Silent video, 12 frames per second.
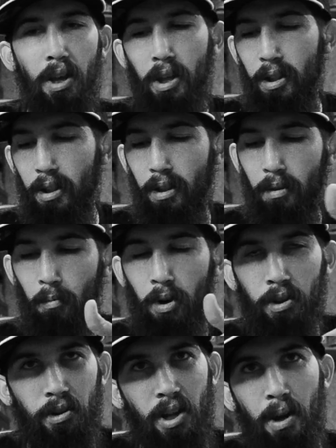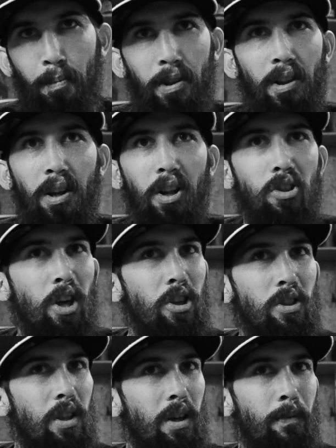And one stop isn't going to
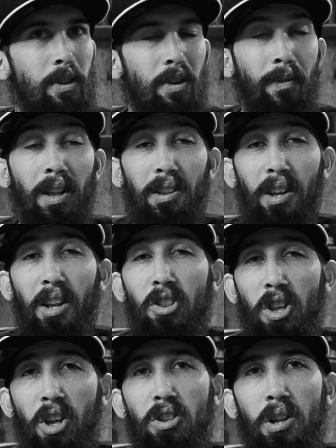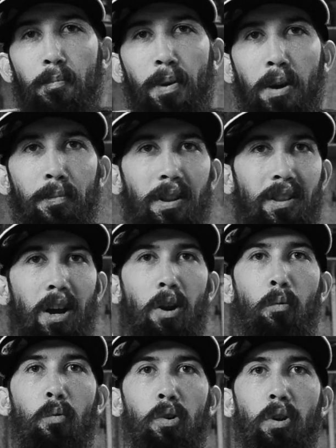change the image. I mean, it's going to change it a bit, but it's not
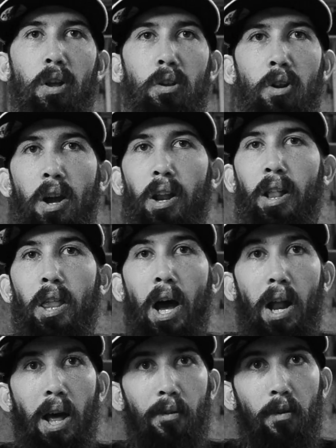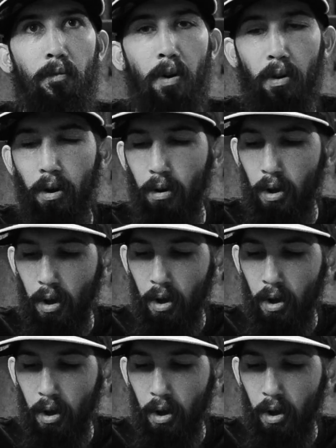going to ruin it. You're not going to not have a photo.